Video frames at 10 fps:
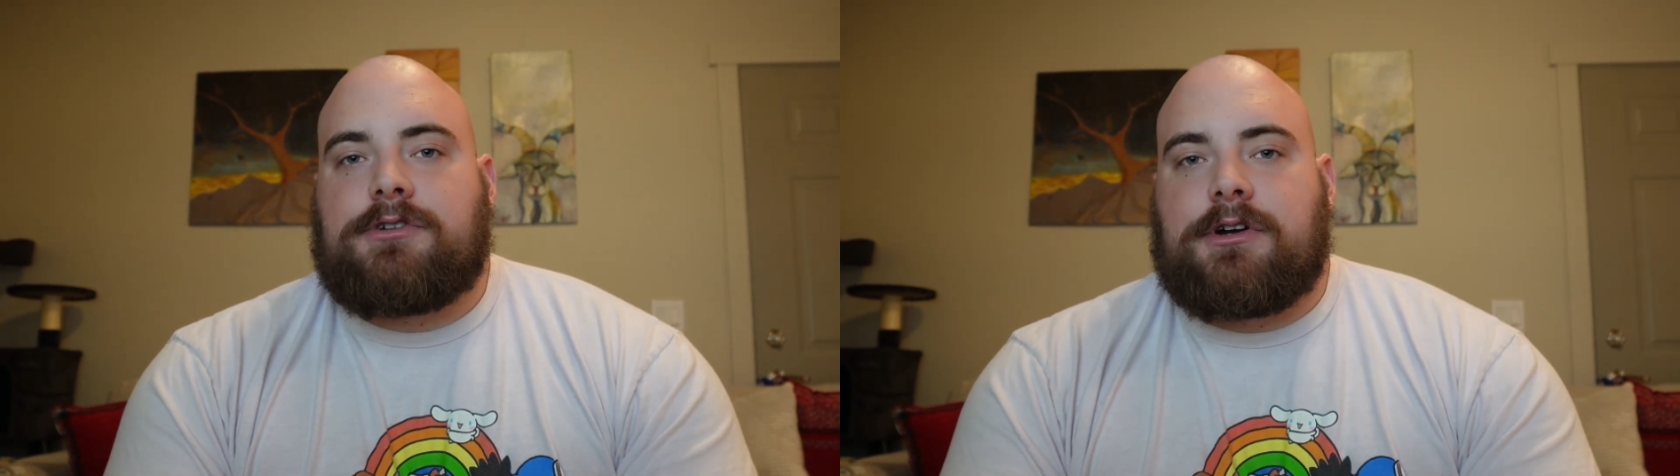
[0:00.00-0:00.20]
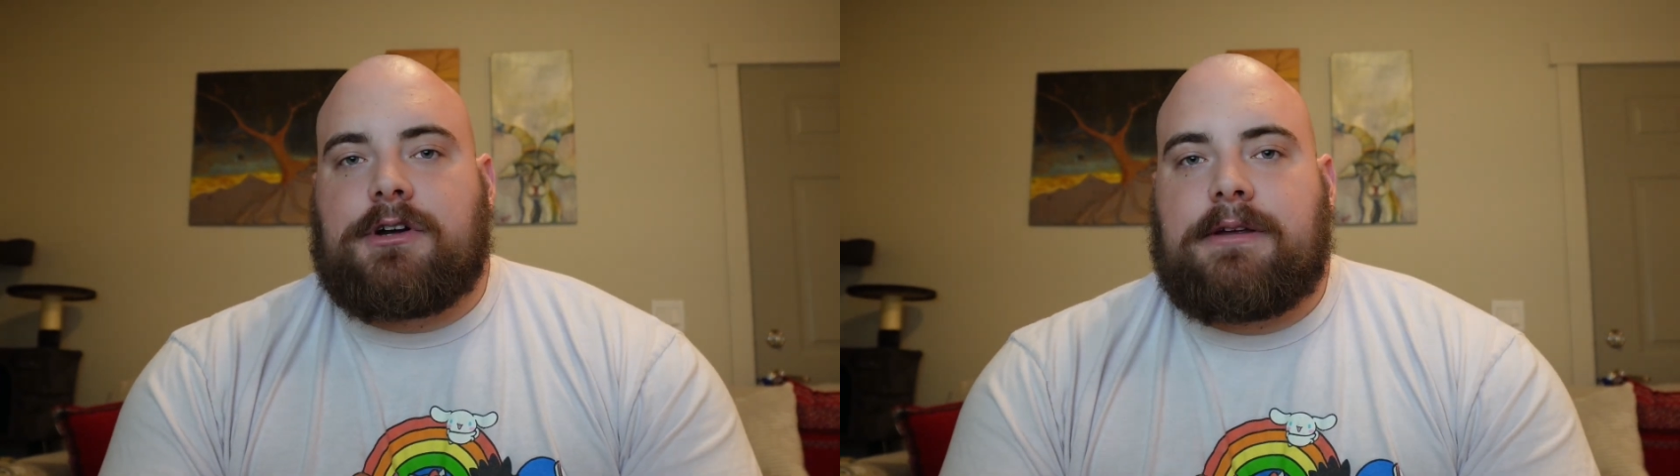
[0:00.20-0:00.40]

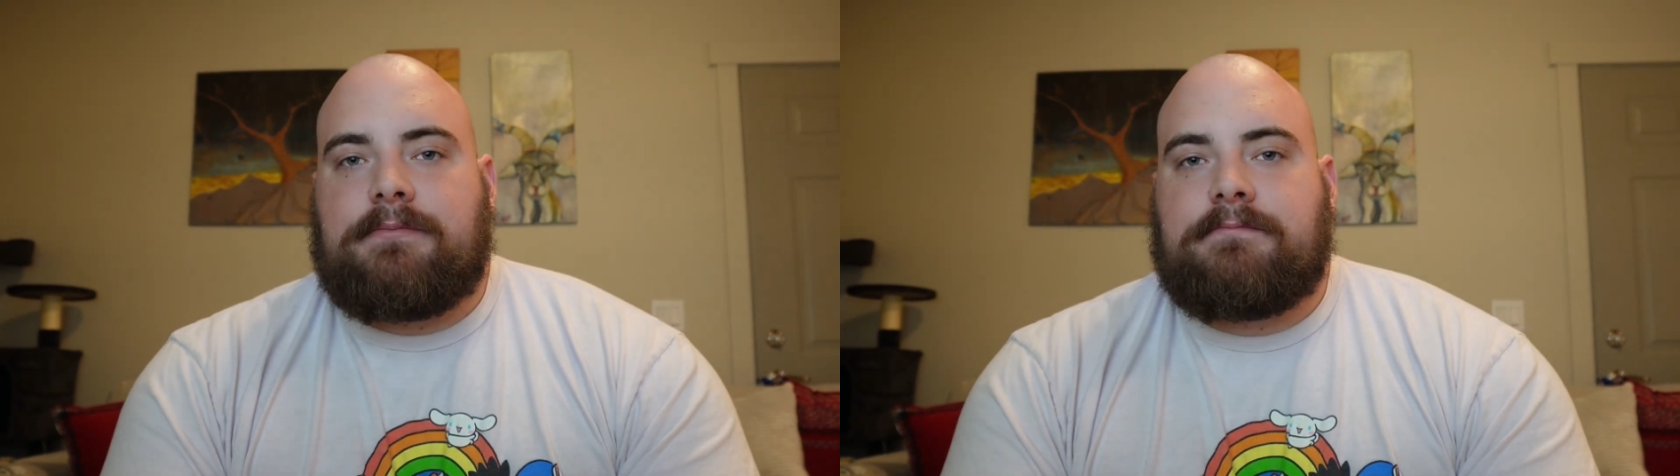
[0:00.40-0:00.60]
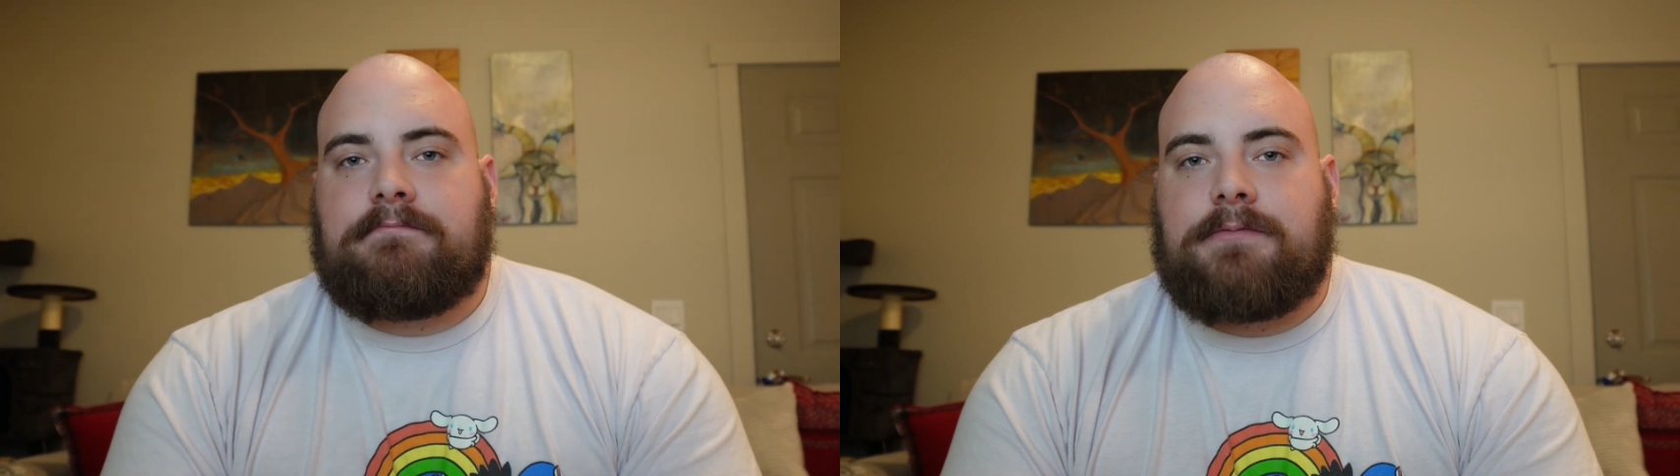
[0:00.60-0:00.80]

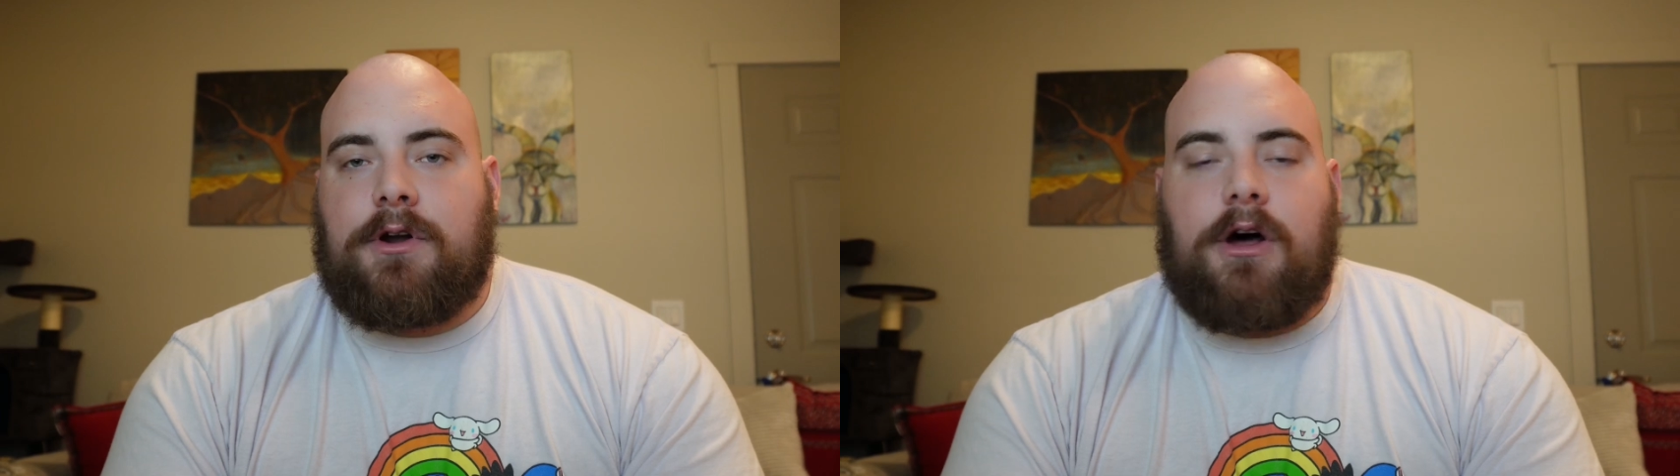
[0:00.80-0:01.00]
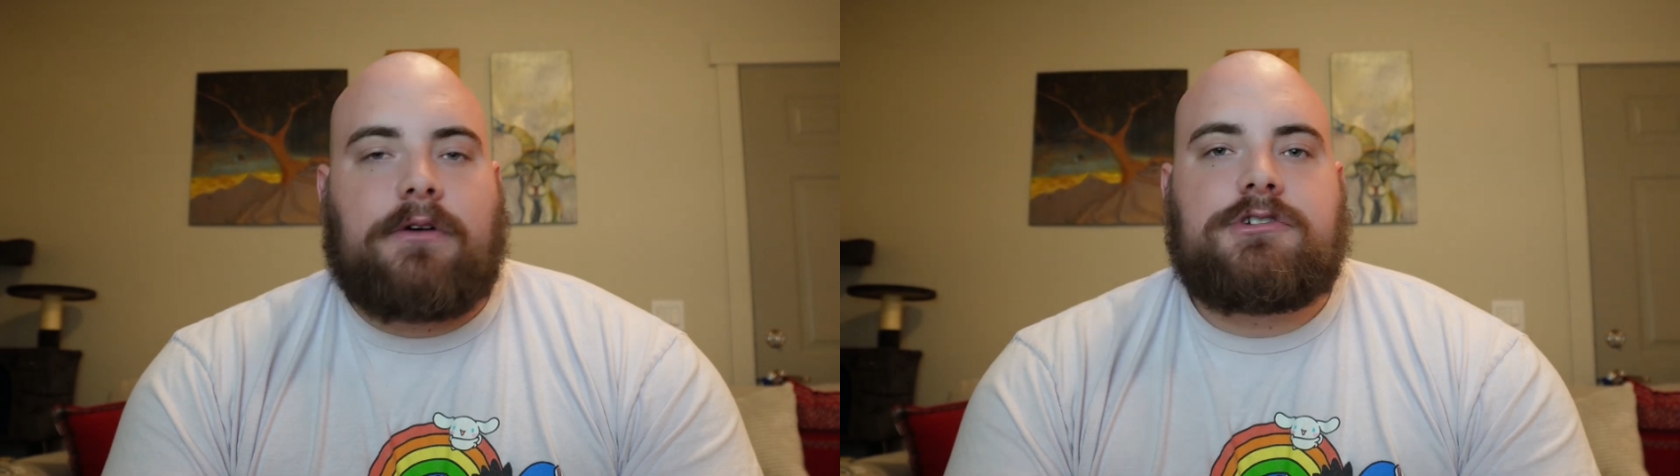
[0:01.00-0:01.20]
circuit,
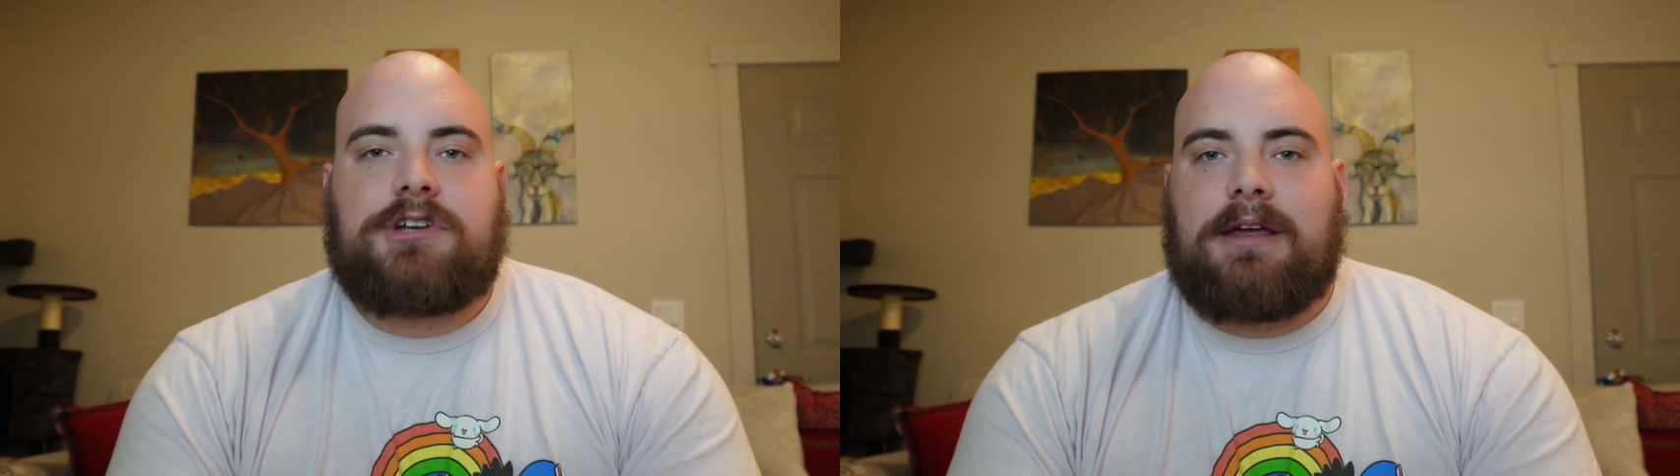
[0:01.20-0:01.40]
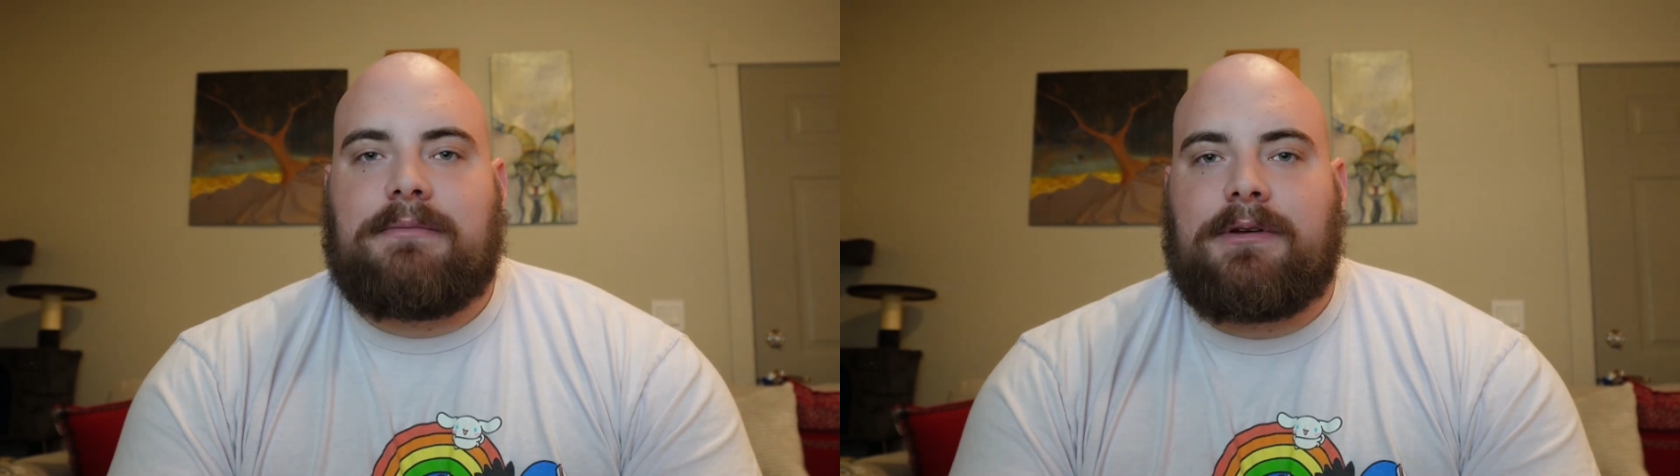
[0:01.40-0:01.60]
they're all in
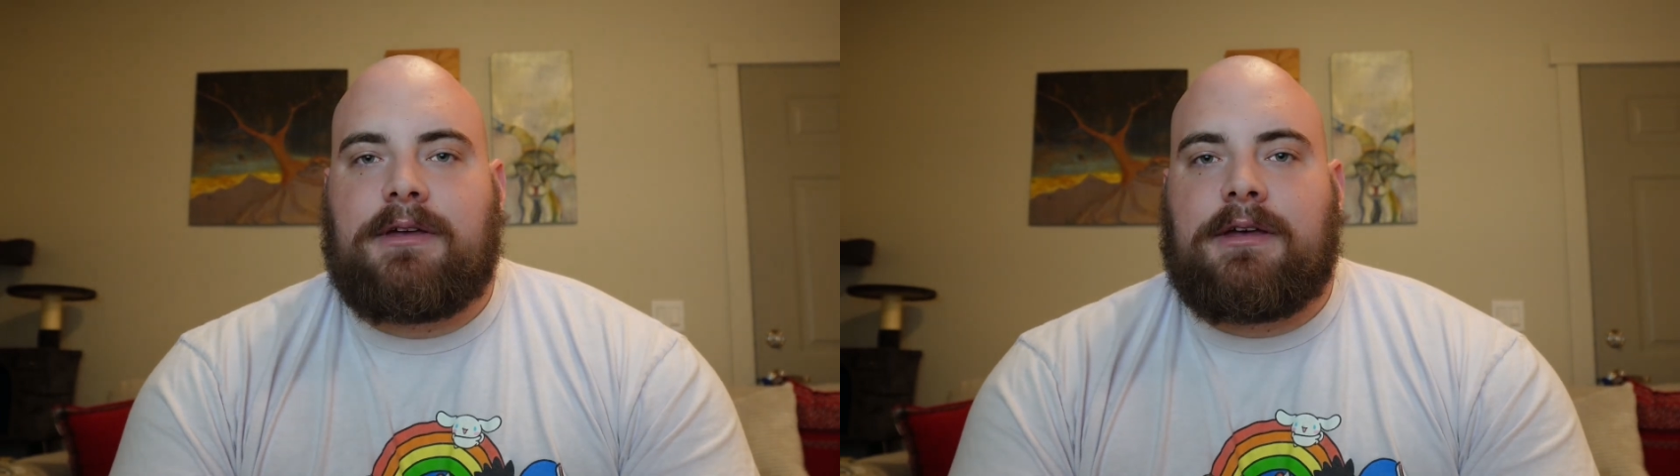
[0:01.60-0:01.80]
shape.